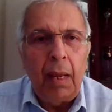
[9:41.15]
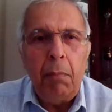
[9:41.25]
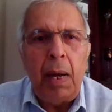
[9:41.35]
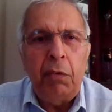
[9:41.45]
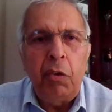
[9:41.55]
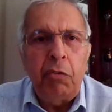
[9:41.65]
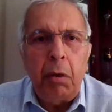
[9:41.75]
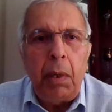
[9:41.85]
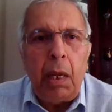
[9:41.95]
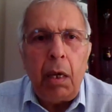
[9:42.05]
Imagine
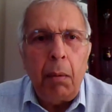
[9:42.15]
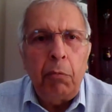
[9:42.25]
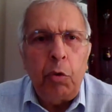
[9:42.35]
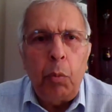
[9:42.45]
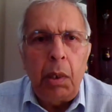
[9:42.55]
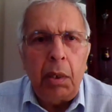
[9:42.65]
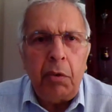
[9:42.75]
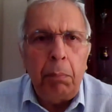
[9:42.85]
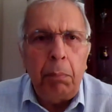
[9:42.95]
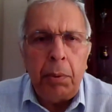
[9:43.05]
somebody comes to
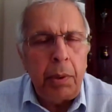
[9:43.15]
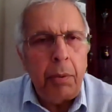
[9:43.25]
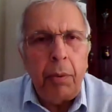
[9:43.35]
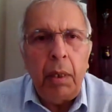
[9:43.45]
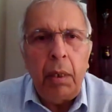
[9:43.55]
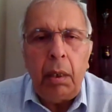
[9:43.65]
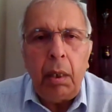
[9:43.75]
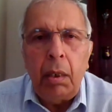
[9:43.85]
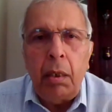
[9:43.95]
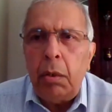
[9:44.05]
work
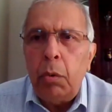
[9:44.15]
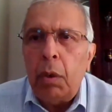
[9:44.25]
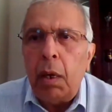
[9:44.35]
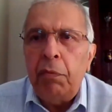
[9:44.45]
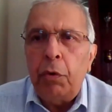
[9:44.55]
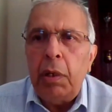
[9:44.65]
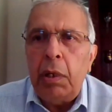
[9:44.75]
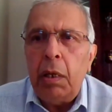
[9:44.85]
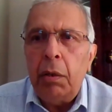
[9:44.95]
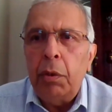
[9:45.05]
temporarily in the UK for a
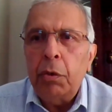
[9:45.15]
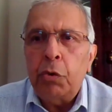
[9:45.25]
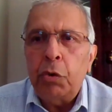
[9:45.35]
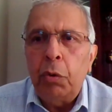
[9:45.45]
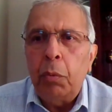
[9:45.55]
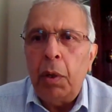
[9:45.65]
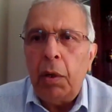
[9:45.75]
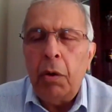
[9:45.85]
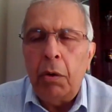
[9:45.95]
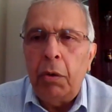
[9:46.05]
year or two.
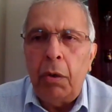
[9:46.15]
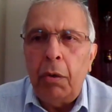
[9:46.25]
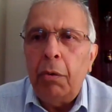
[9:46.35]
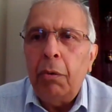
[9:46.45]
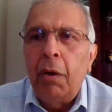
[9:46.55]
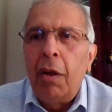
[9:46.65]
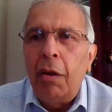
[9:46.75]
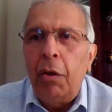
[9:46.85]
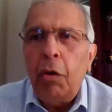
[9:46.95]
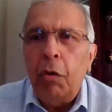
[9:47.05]
What are you going to do?
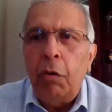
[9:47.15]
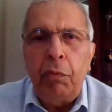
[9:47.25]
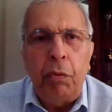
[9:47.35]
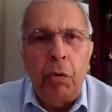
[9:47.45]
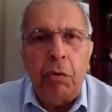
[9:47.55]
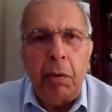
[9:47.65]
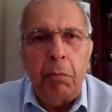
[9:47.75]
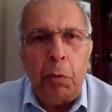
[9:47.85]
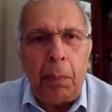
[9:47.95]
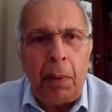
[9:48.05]
You're going to force
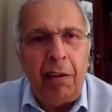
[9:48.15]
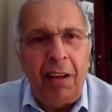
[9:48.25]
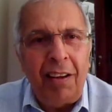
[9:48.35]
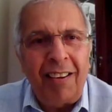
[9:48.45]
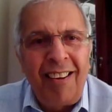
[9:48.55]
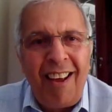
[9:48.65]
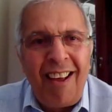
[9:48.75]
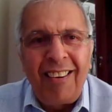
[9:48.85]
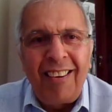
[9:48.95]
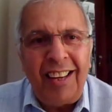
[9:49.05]
them to pay their
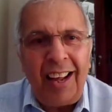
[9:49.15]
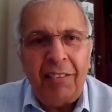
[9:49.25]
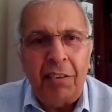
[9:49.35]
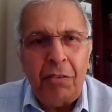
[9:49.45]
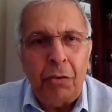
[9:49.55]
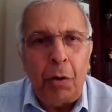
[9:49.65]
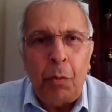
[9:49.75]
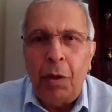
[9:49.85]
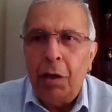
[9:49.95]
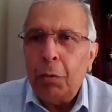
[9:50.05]
taxes on
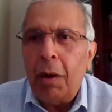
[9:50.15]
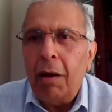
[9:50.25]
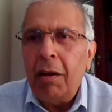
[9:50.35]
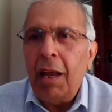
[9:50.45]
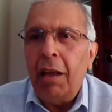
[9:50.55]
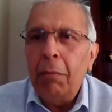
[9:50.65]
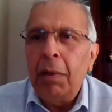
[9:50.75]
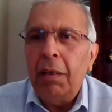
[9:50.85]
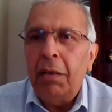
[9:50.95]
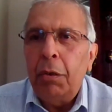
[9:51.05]
their worldwide
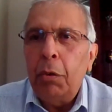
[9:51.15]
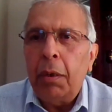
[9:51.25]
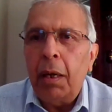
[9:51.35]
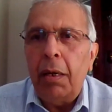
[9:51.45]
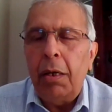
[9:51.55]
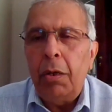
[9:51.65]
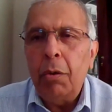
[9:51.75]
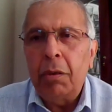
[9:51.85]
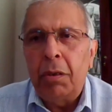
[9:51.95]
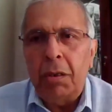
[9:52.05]
income in the UK?
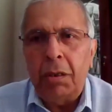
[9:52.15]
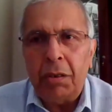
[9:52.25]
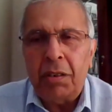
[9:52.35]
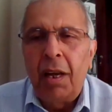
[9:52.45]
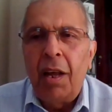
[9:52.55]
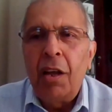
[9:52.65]
You're not.